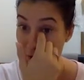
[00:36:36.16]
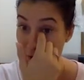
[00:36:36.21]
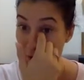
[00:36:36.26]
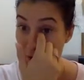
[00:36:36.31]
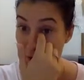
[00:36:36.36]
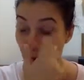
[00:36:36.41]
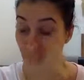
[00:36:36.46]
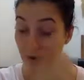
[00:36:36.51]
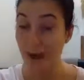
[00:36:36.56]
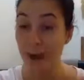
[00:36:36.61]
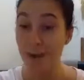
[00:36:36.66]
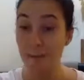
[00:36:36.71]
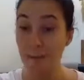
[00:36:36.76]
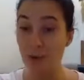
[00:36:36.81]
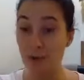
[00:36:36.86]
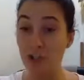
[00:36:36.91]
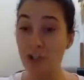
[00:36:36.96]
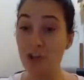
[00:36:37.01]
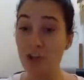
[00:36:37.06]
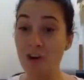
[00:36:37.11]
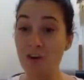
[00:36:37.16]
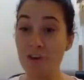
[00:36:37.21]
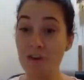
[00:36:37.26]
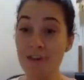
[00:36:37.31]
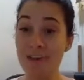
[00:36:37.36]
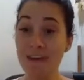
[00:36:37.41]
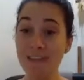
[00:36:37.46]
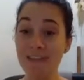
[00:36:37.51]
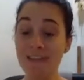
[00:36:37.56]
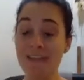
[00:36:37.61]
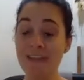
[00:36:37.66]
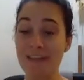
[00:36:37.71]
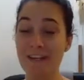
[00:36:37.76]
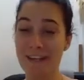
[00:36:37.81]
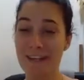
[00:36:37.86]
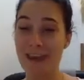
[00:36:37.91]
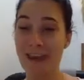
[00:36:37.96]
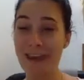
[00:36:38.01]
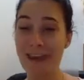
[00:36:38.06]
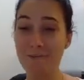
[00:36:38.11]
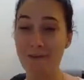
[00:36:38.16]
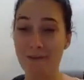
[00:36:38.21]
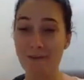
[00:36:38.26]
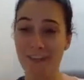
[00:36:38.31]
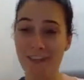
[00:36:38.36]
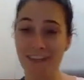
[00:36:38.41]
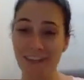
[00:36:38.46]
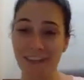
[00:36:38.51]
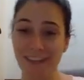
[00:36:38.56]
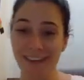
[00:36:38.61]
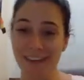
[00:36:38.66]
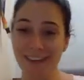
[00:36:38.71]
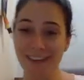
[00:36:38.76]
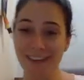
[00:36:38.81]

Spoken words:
Oh, come on, Cheryl, you need to know the name of it.